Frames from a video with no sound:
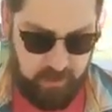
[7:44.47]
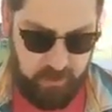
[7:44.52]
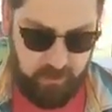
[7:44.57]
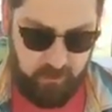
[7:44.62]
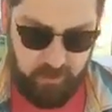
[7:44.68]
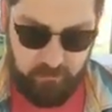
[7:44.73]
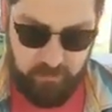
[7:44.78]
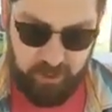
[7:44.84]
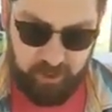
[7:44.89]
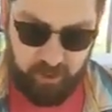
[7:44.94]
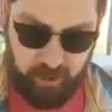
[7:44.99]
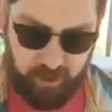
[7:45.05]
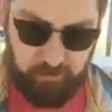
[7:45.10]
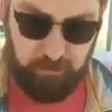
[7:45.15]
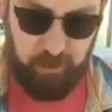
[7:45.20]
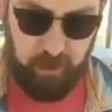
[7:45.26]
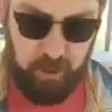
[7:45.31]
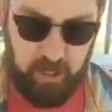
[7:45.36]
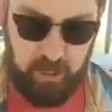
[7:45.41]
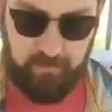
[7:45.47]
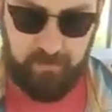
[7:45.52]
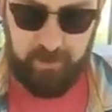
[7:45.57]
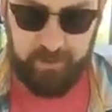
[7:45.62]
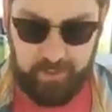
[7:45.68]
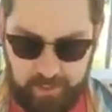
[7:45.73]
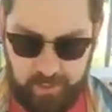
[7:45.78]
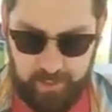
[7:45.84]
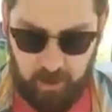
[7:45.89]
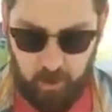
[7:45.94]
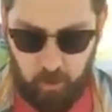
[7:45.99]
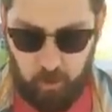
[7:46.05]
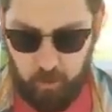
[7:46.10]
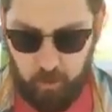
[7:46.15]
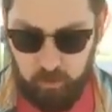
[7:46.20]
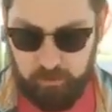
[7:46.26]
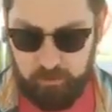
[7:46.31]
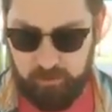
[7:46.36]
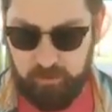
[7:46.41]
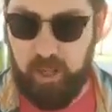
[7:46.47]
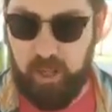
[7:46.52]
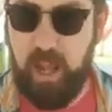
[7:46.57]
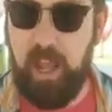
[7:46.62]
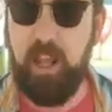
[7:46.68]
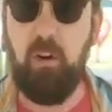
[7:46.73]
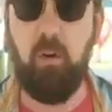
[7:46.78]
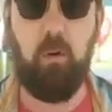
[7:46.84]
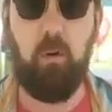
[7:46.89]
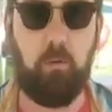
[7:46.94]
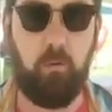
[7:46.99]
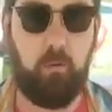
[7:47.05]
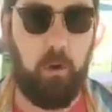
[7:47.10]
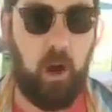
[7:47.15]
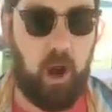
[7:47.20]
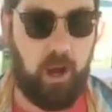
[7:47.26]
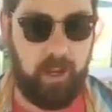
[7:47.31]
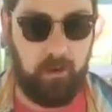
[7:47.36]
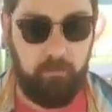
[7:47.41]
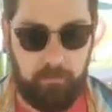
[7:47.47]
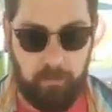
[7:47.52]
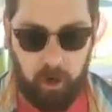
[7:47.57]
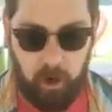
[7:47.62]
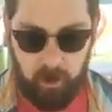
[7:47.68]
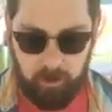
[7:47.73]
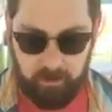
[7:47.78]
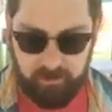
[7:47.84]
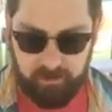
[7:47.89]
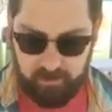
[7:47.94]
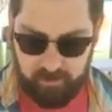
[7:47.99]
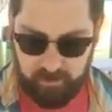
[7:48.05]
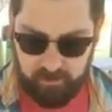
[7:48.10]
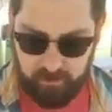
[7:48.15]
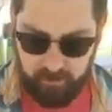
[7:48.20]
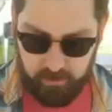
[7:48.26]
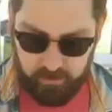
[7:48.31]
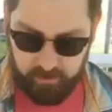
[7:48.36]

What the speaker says: You want to make sure you pull off any old dead or rotting parts